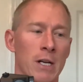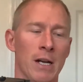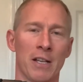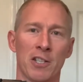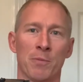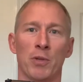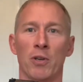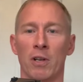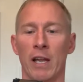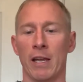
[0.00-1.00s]
This is
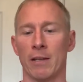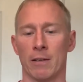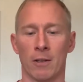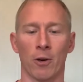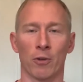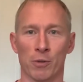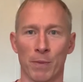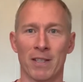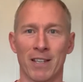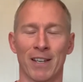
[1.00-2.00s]
purely
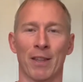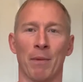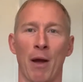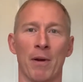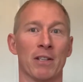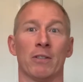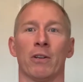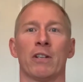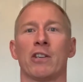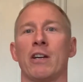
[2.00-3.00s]
cosmetic at the moment. It's not
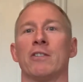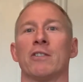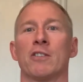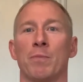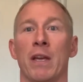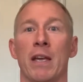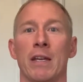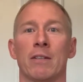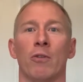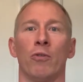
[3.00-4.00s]
gonna change the
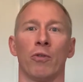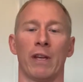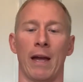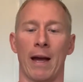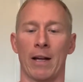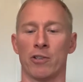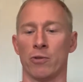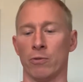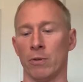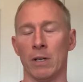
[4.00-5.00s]
speed or the
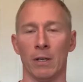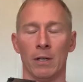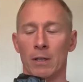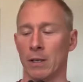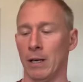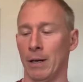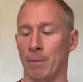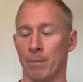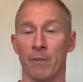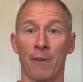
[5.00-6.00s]
actual um,
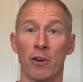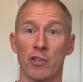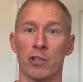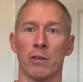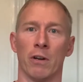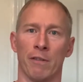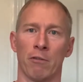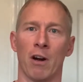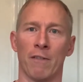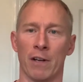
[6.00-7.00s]
function of the
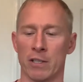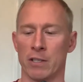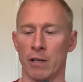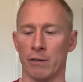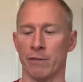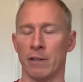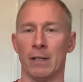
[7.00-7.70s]
rifle itself.